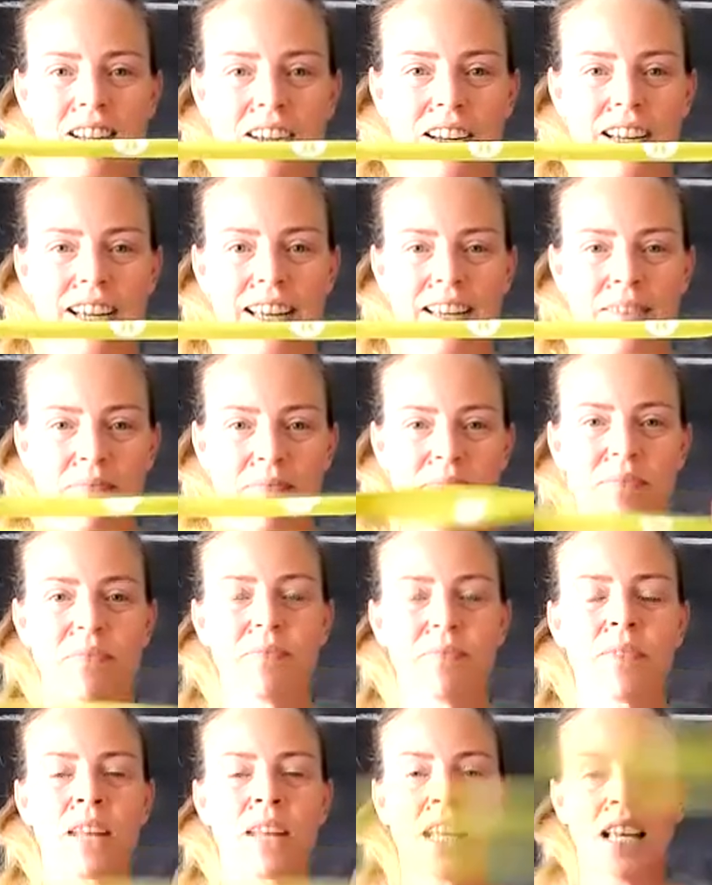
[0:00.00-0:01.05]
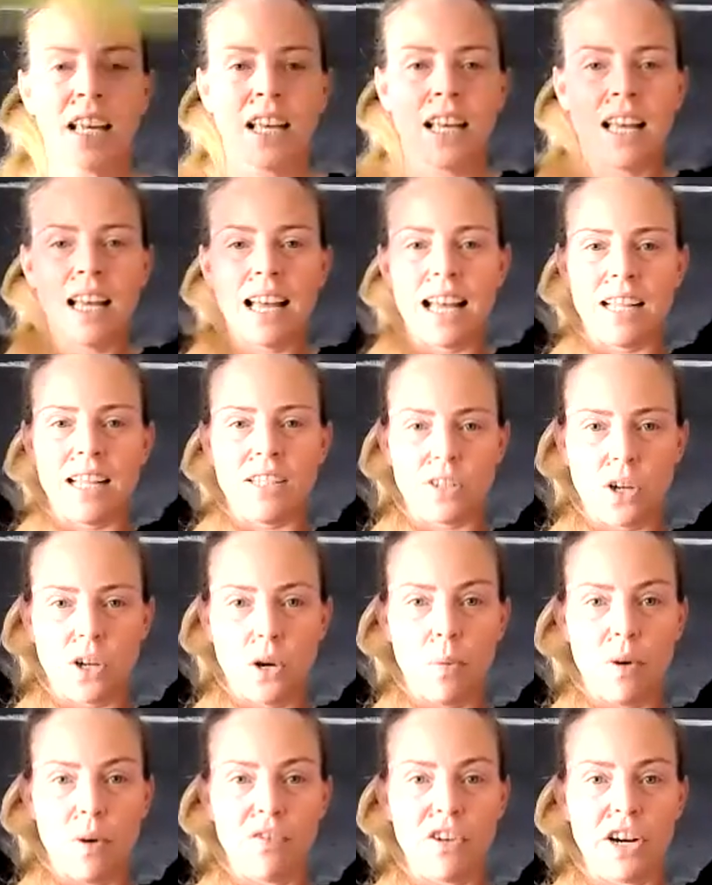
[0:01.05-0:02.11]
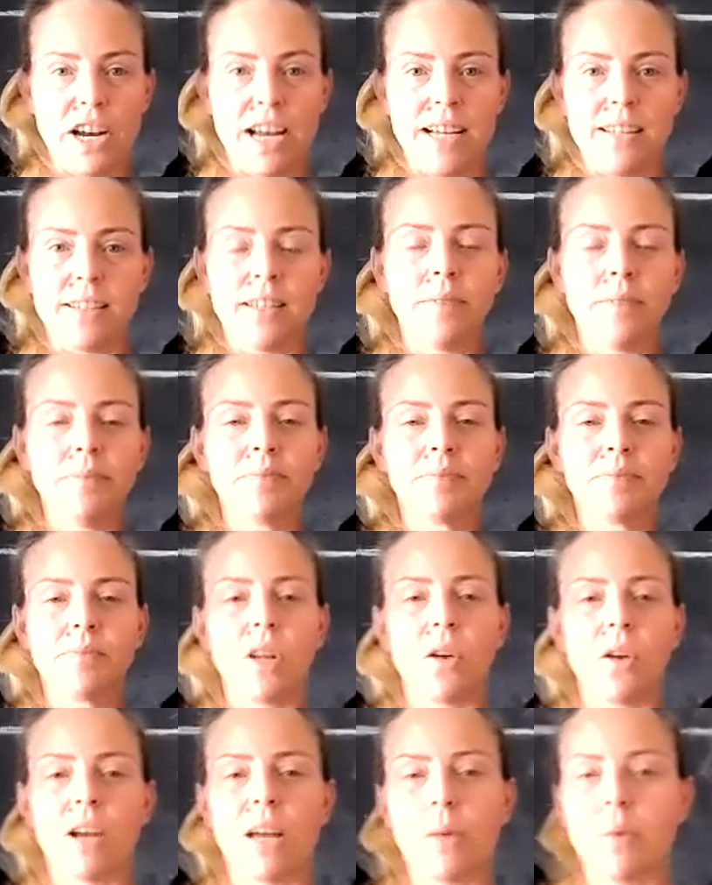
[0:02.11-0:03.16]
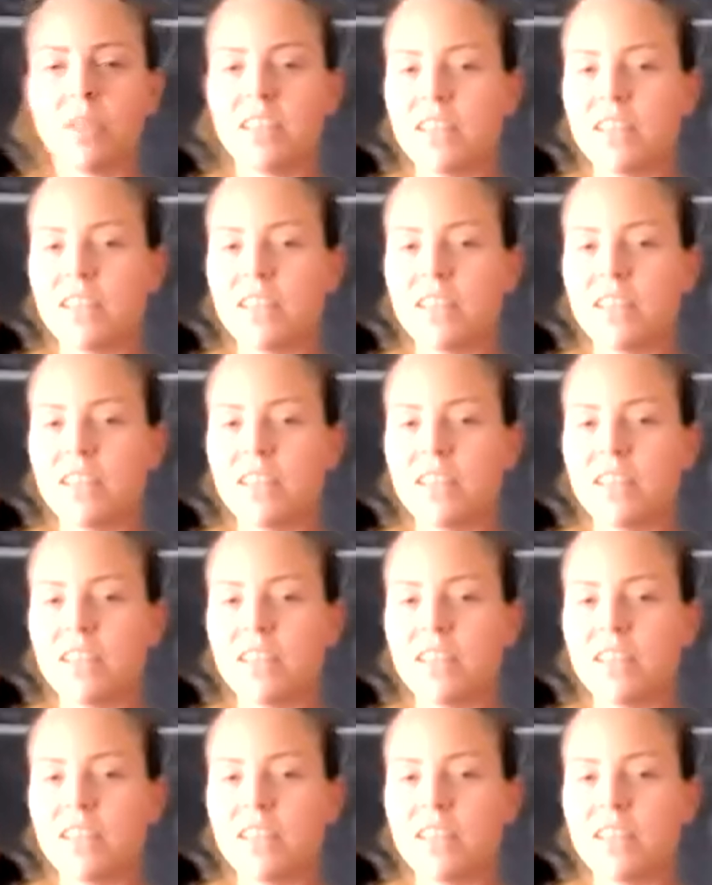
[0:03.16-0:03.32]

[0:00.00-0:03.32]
Okay, hands go above your head. Okay, with